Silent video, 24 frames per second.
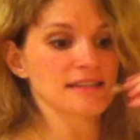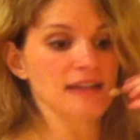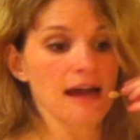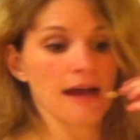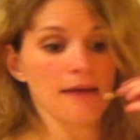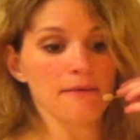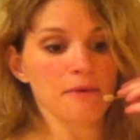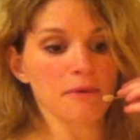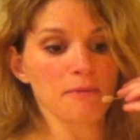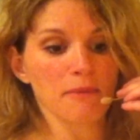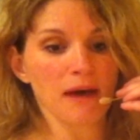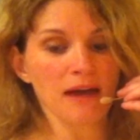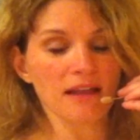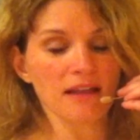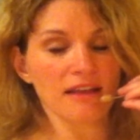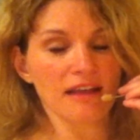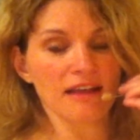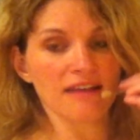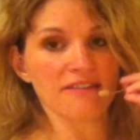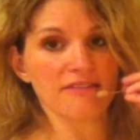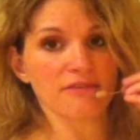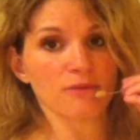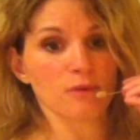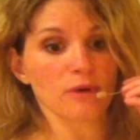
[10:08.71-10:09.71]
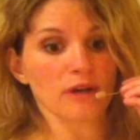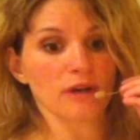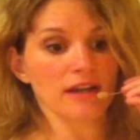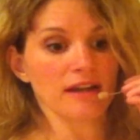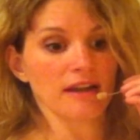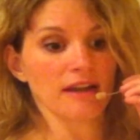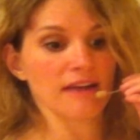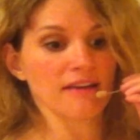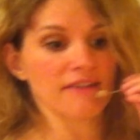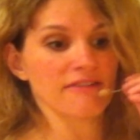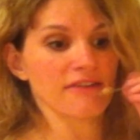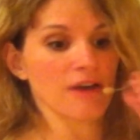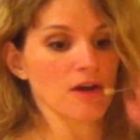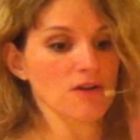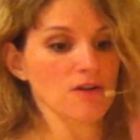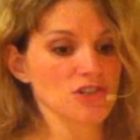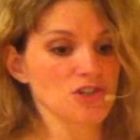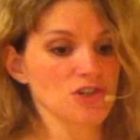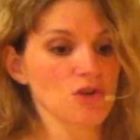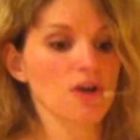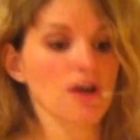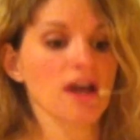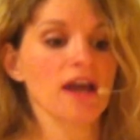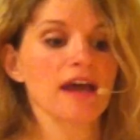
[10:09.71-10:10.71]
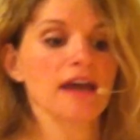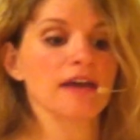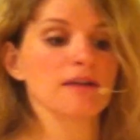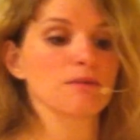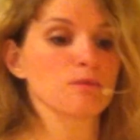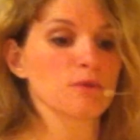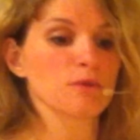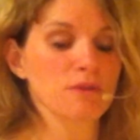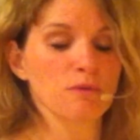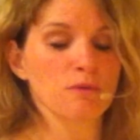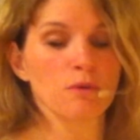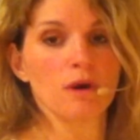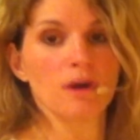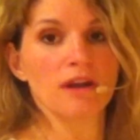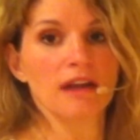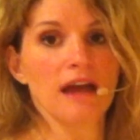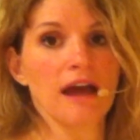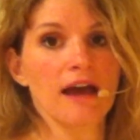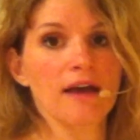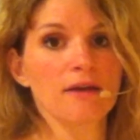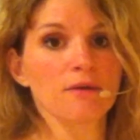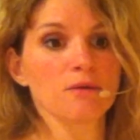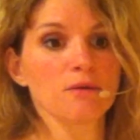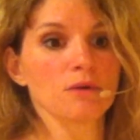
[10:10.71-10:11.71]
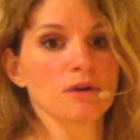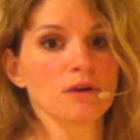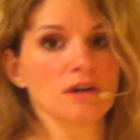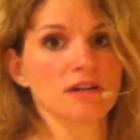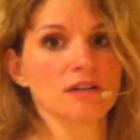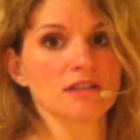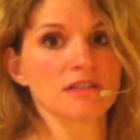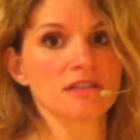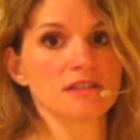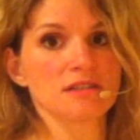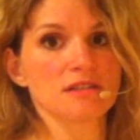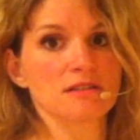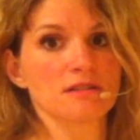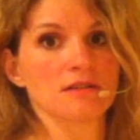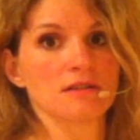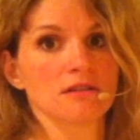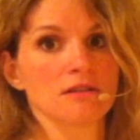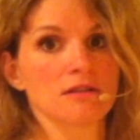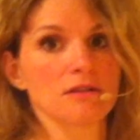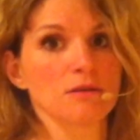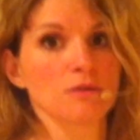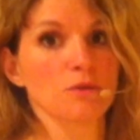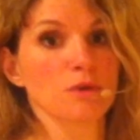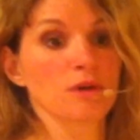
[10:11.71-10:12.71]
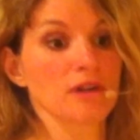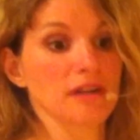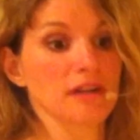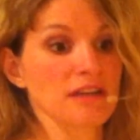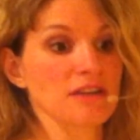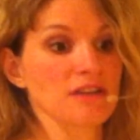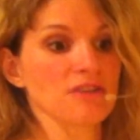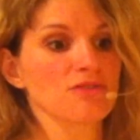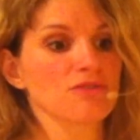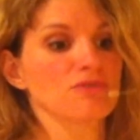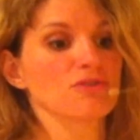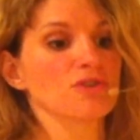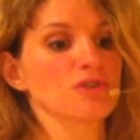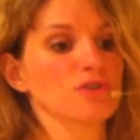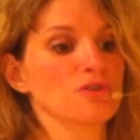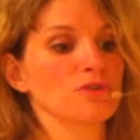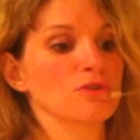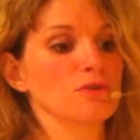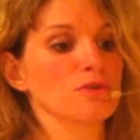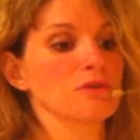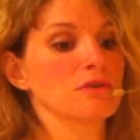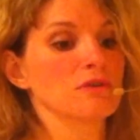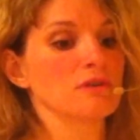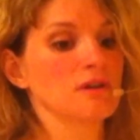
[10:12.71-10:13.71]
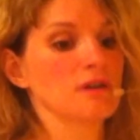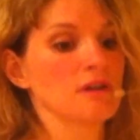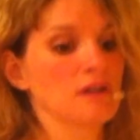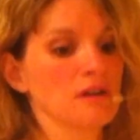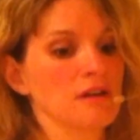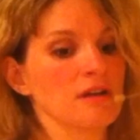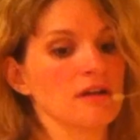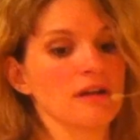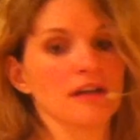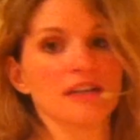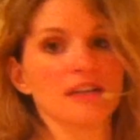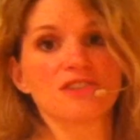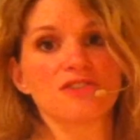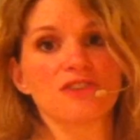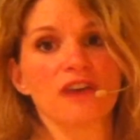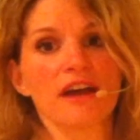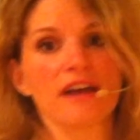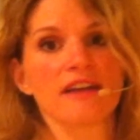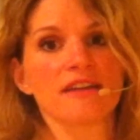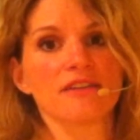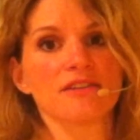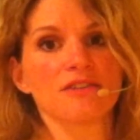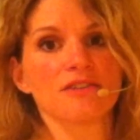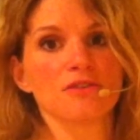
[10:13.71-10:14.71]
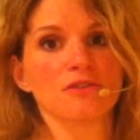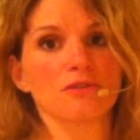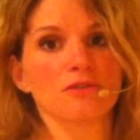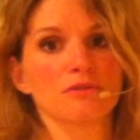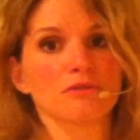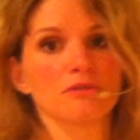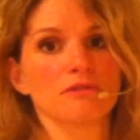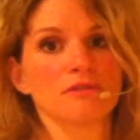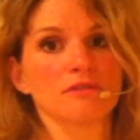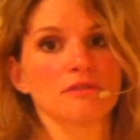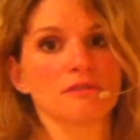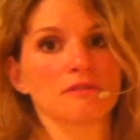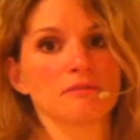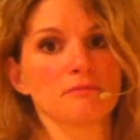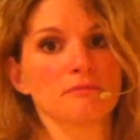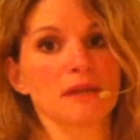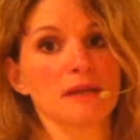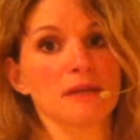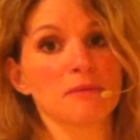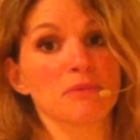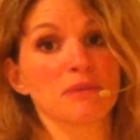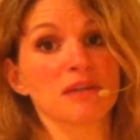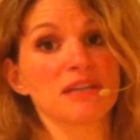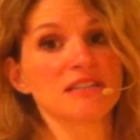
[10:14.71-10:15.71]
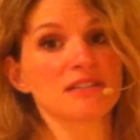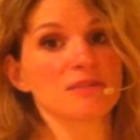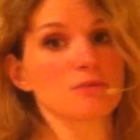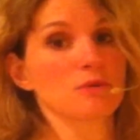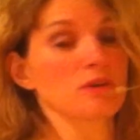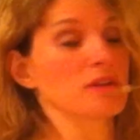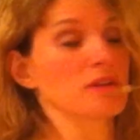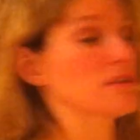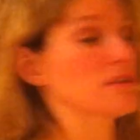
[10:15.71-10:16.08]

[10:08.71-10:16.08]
the time in my life when I found yoga and with what I was working through and trying to make peace